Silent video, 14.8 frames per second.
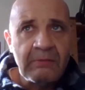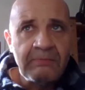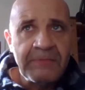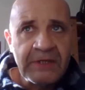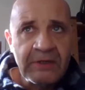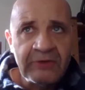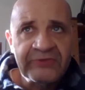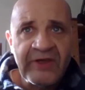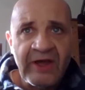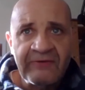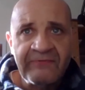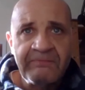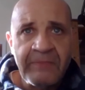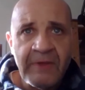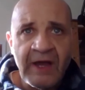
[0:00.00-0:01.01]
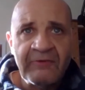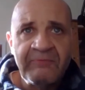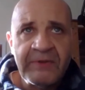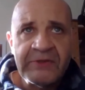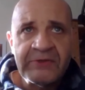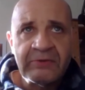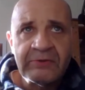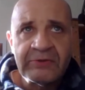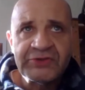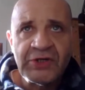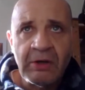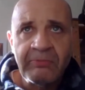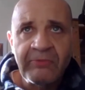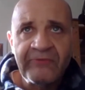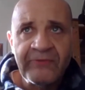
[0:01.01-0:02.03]
because I've been doing the
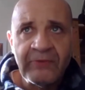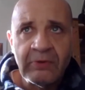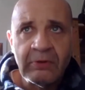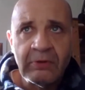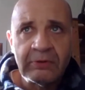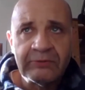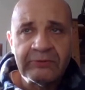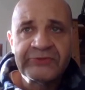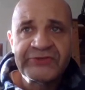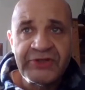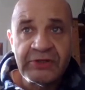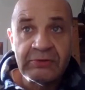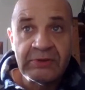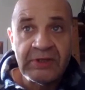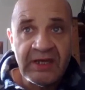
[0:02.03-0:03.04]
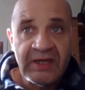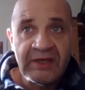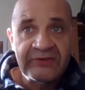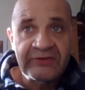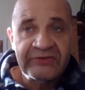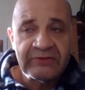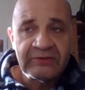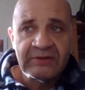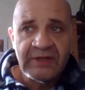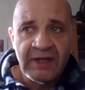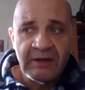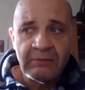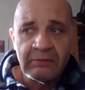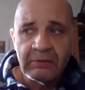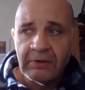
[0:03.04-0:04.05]
job for 2 years
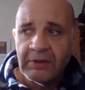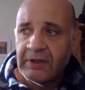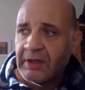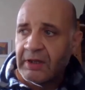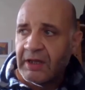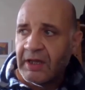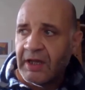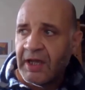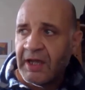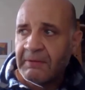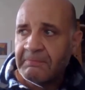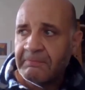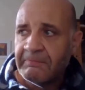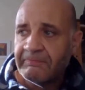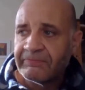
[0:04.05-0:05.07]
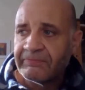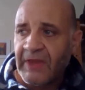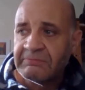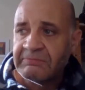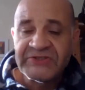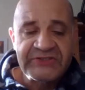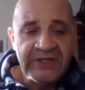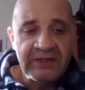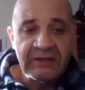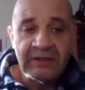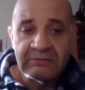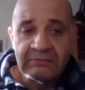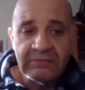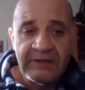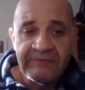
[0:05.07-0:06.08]
now, I'm
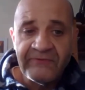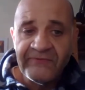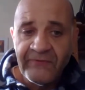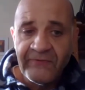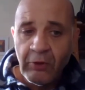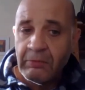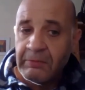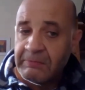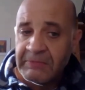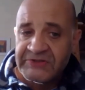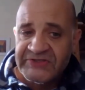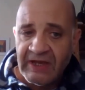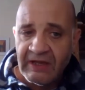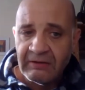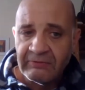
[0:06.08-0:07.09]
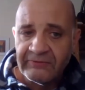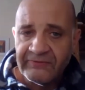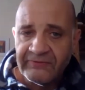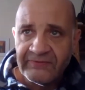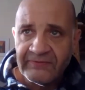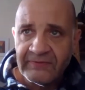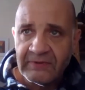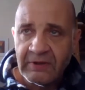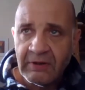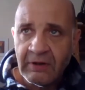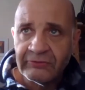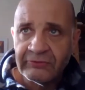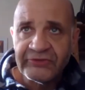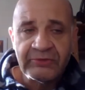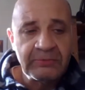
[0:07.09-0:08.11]
still informing myself
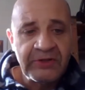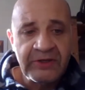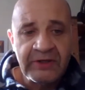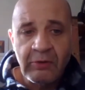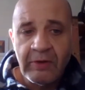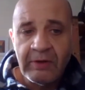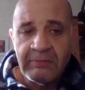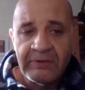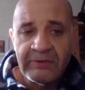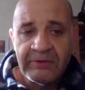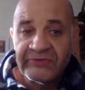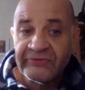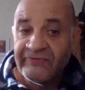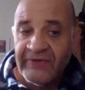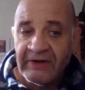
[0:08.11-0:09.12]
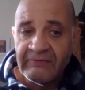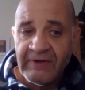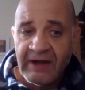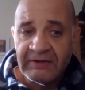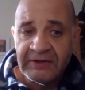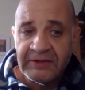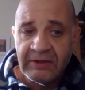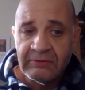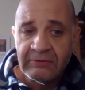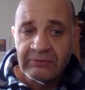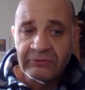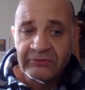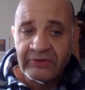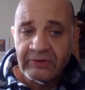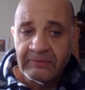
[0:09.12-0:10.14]
on some of the equipment that's very rarely
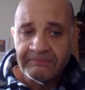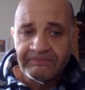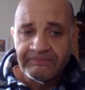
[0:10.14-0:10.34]
used.